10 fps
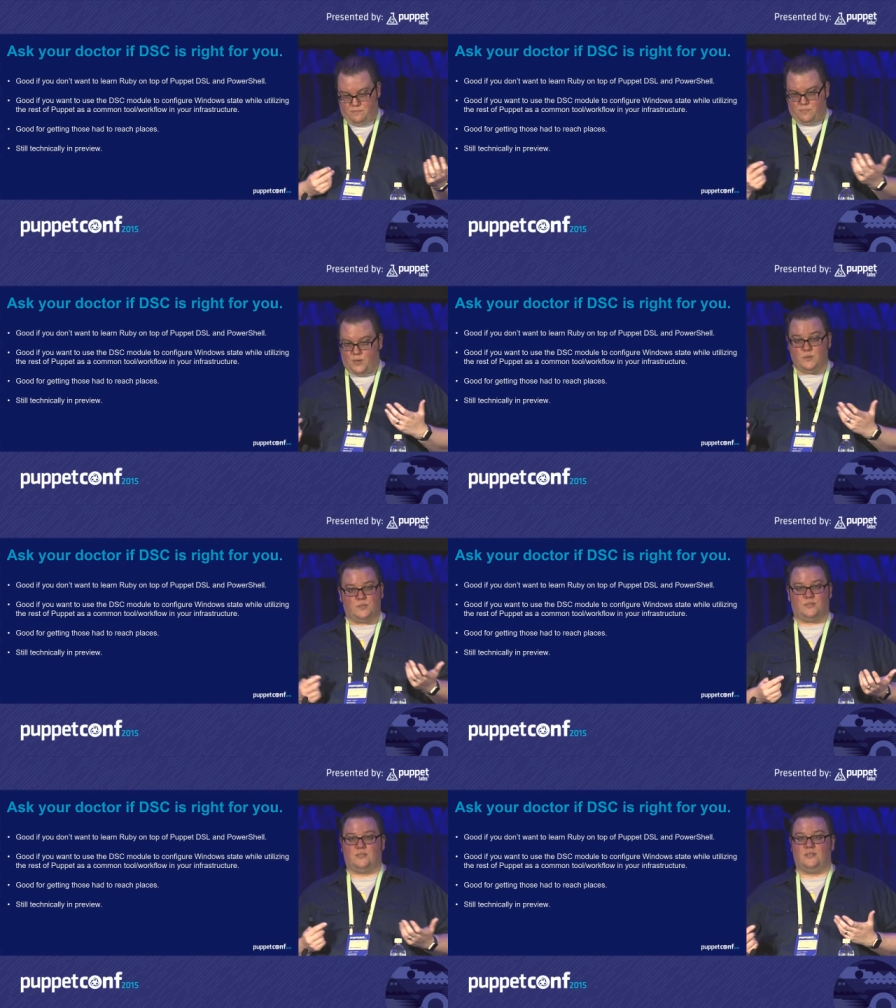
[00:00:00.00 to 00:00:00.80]

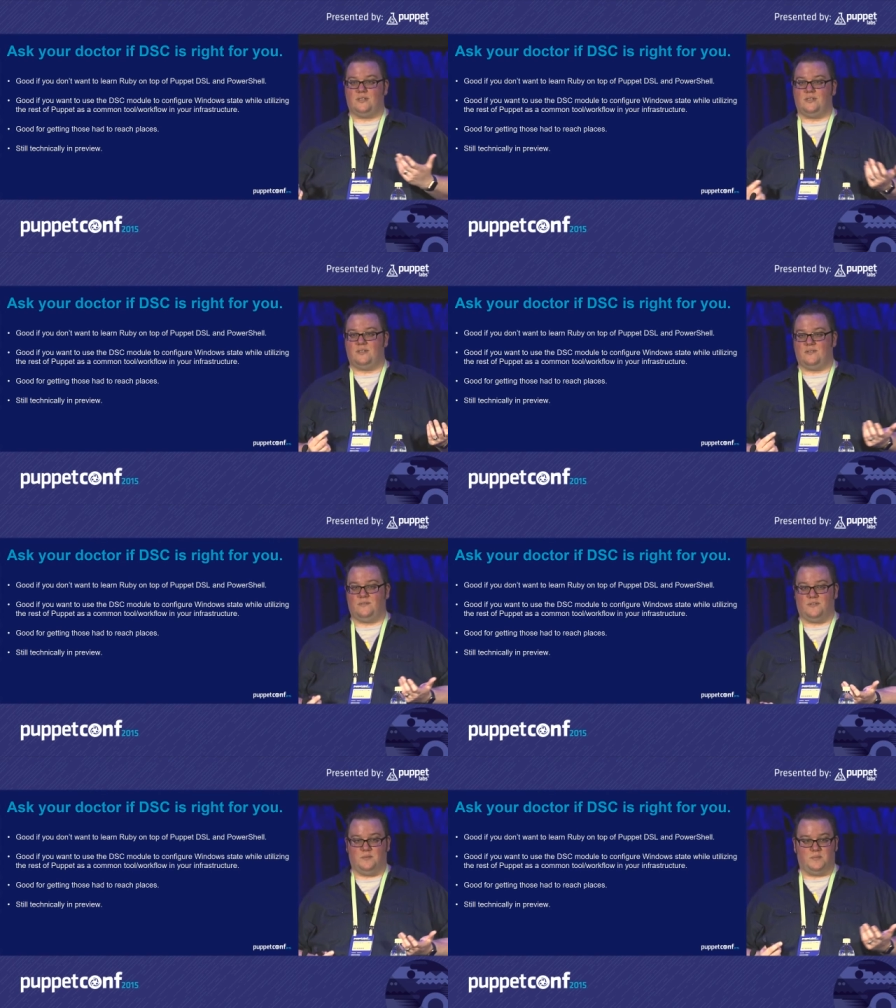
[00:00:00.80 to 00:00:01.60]
both
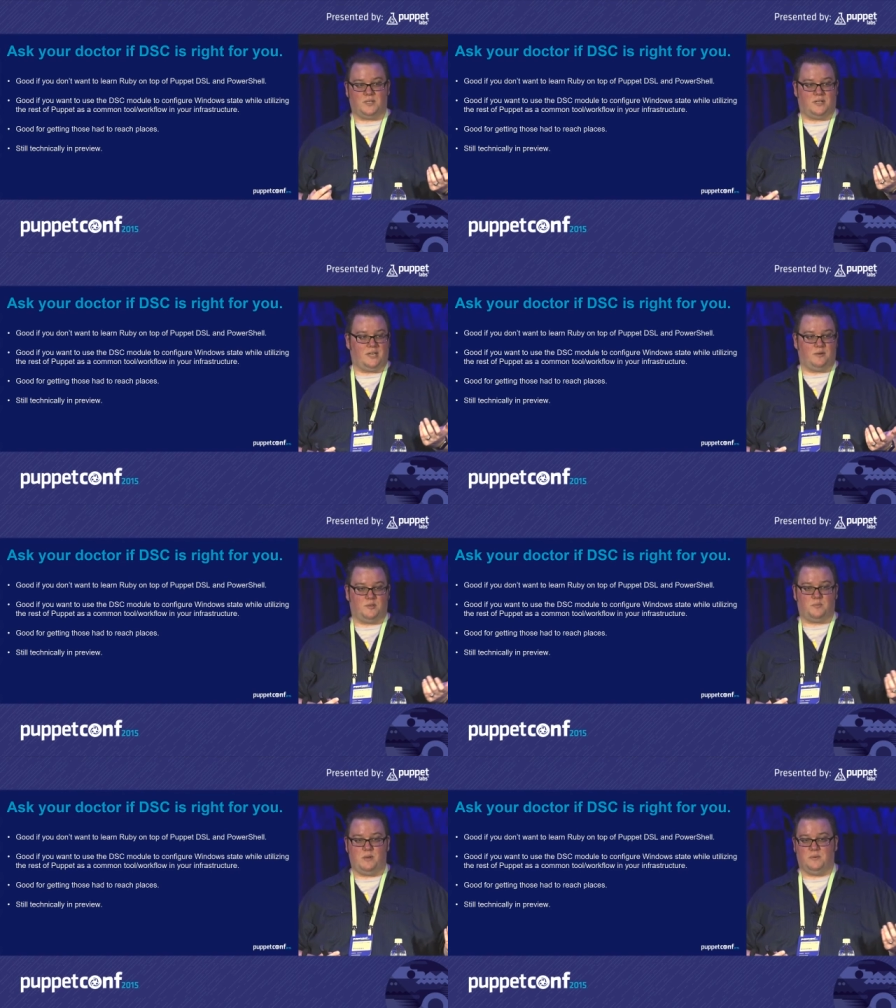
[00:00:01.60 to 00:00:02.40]
from talking
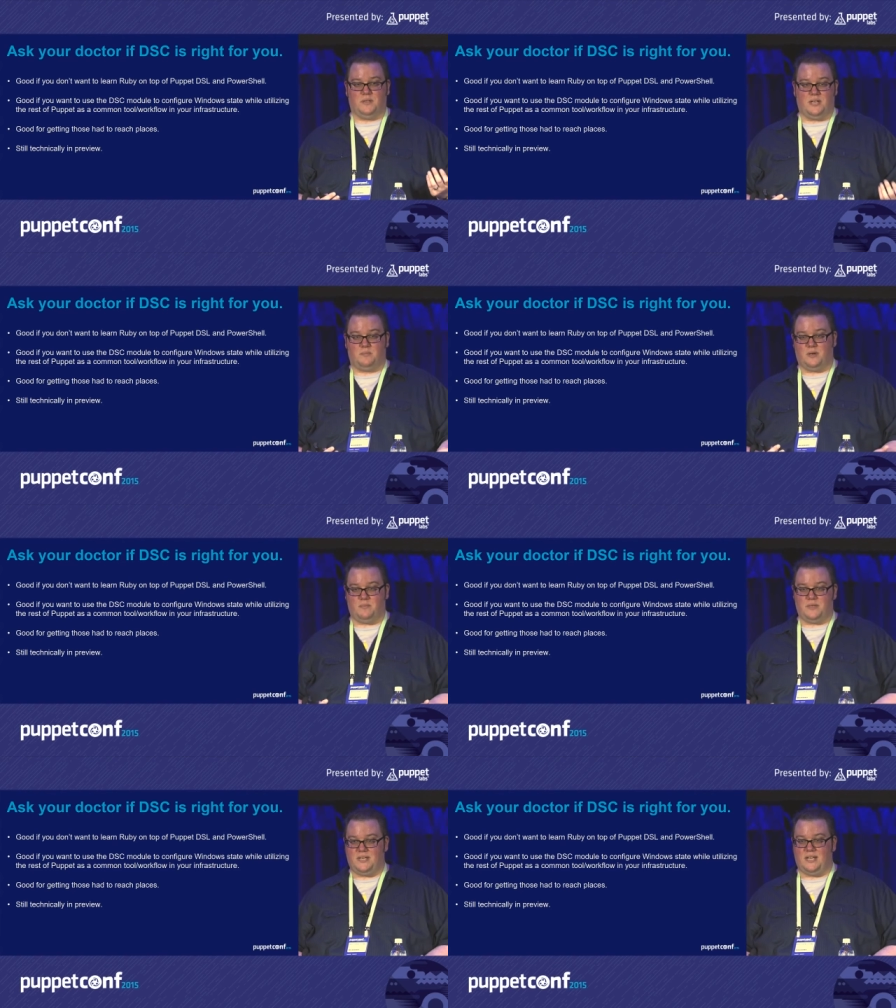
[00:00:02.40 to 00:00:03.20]
with people at
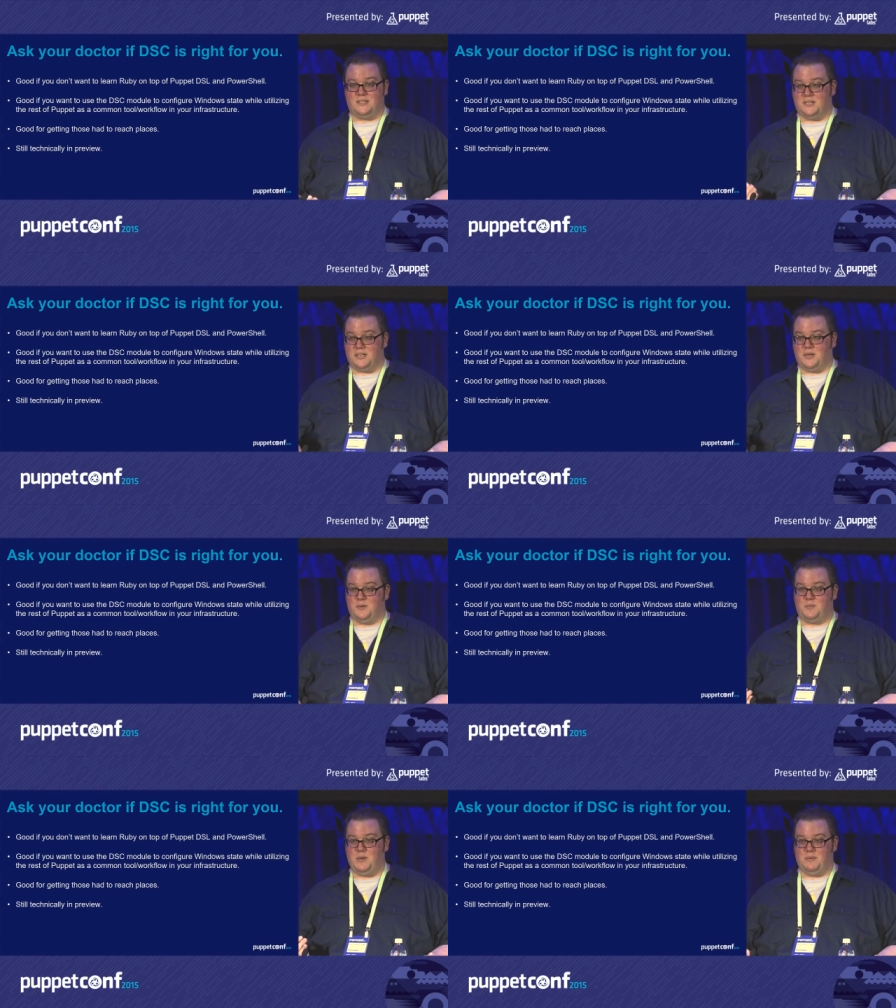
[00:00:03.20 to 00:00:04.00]
Puppet and talking
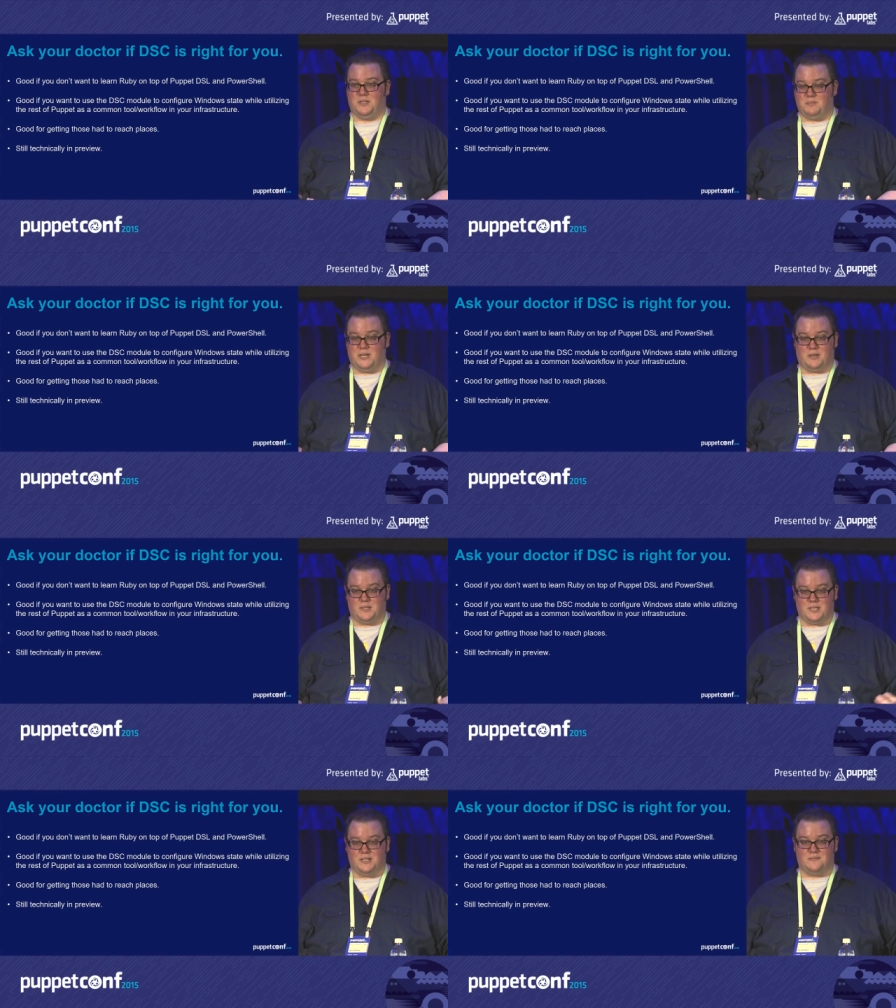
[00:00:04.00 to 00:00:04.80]
with people at
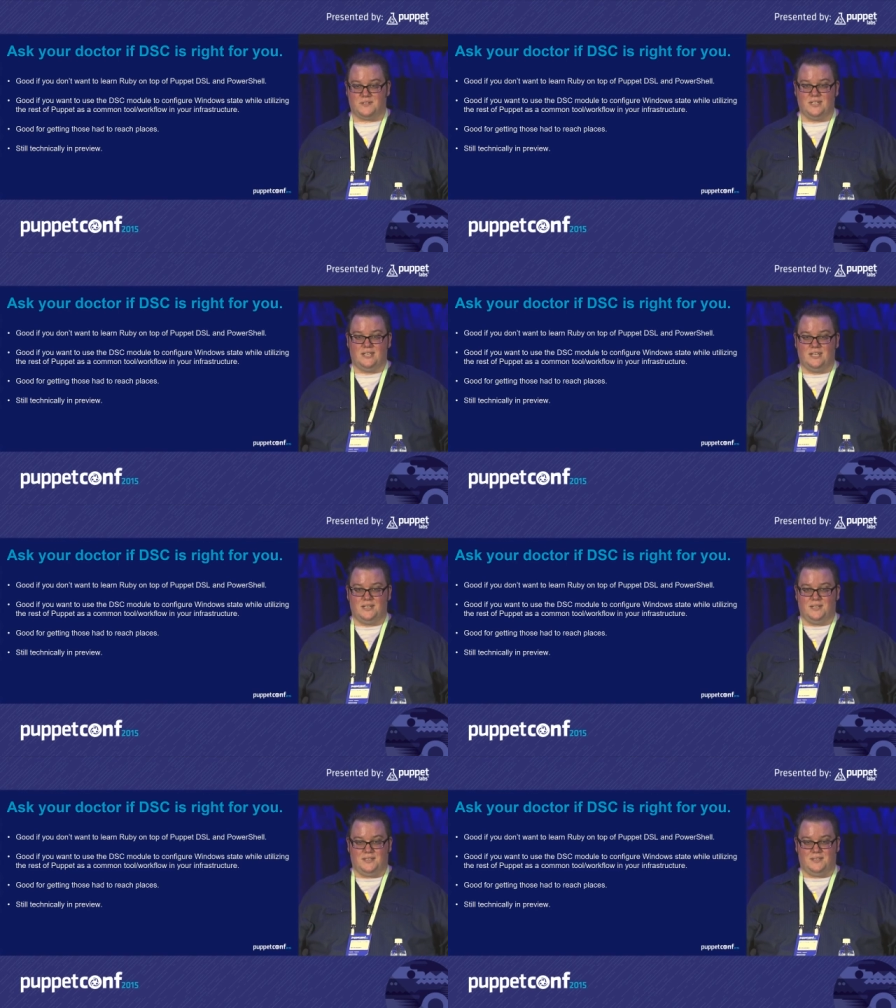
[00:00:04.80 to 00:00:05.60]
Microsoft,
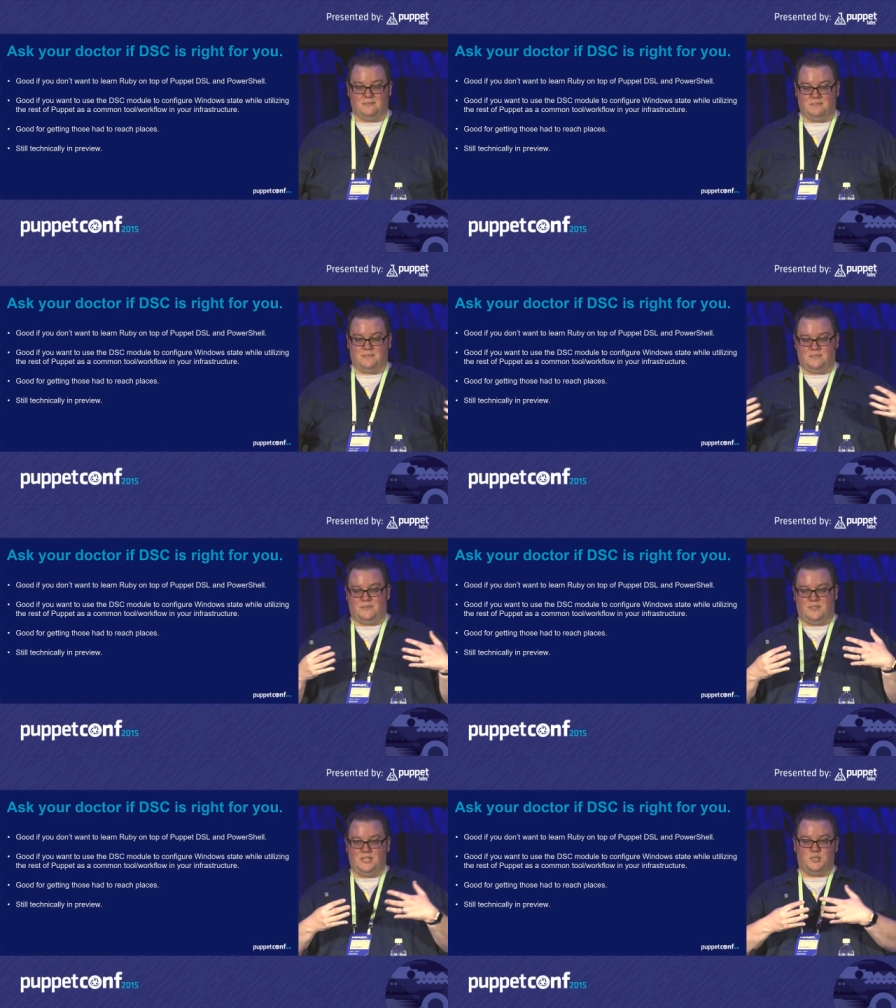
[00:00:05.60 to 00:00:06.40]

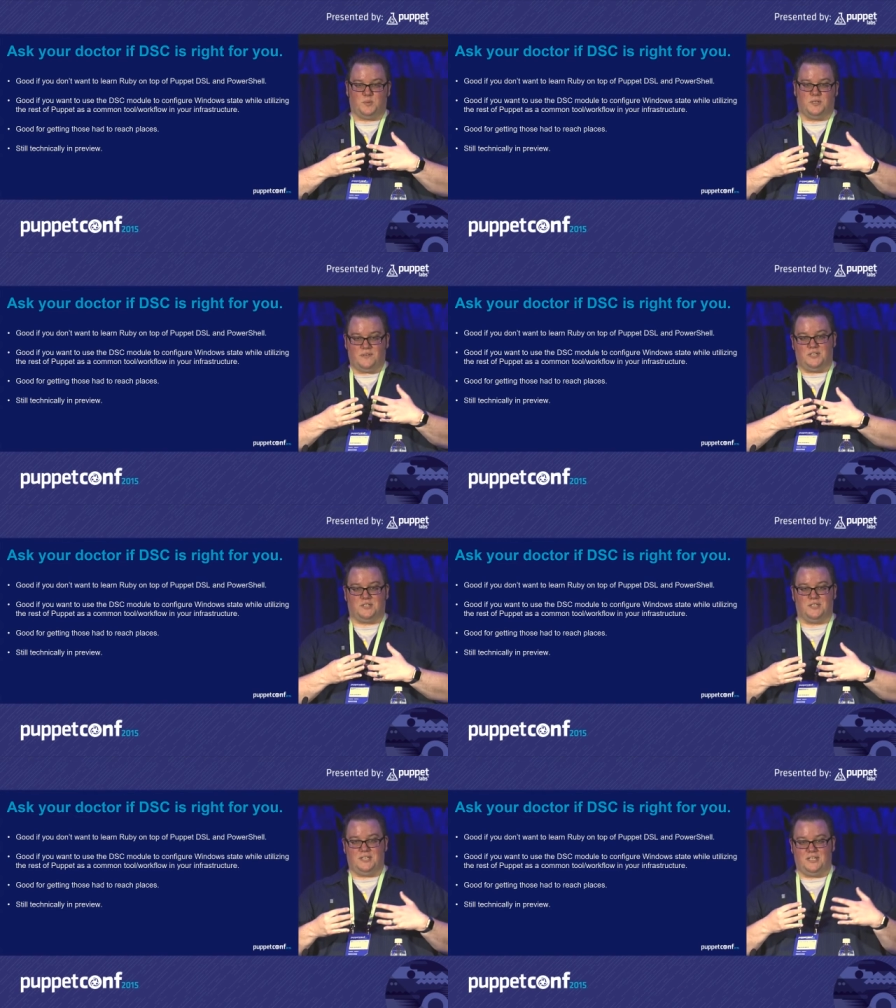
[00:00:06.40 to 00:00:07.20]
these will
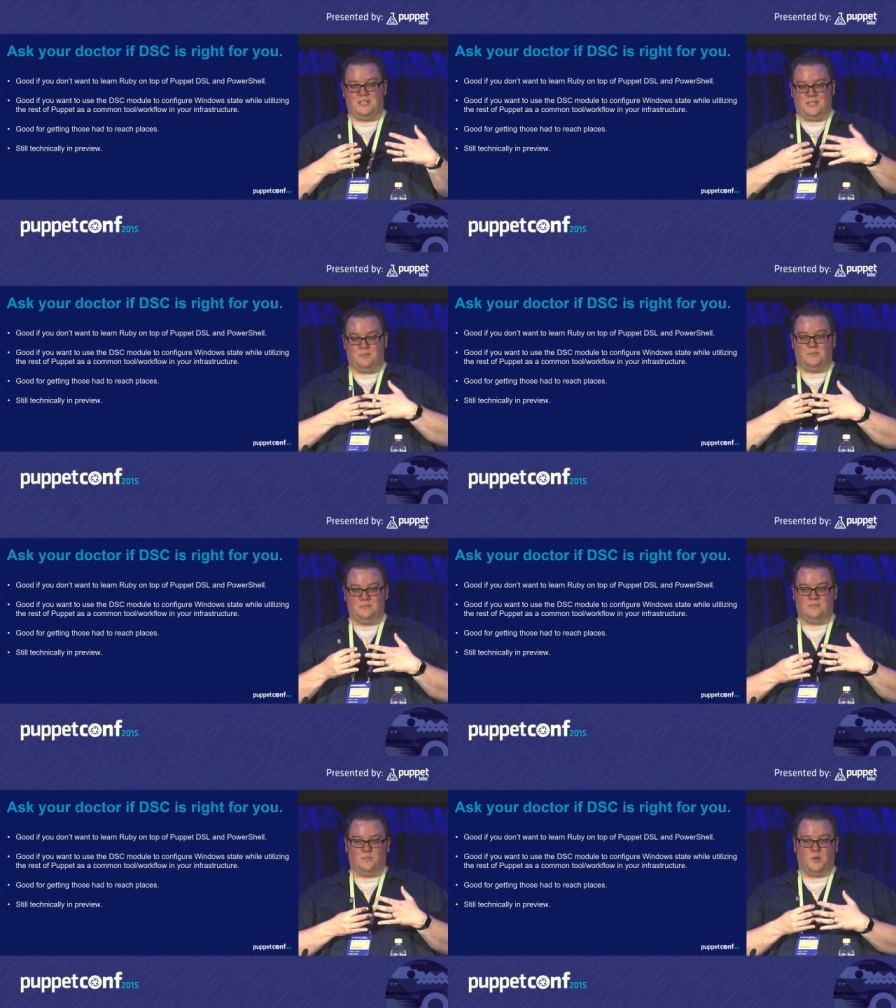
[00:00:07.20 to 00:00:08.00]
eventually
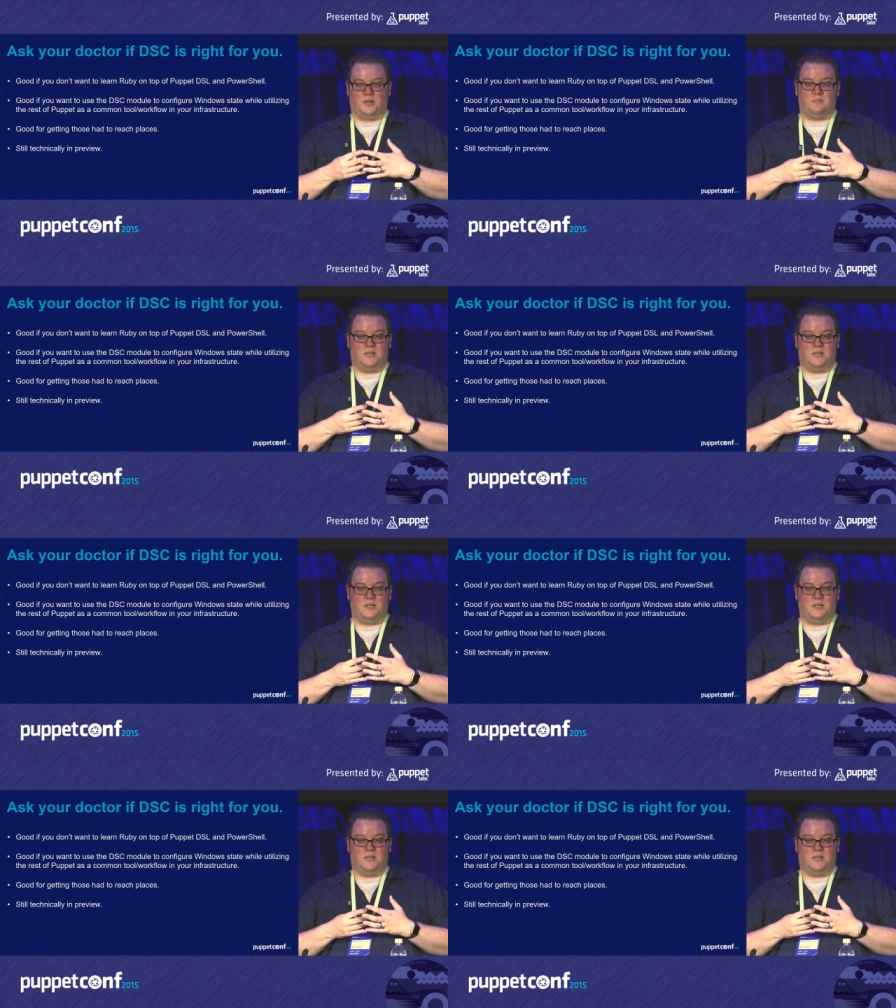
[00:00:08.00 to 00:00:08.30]
work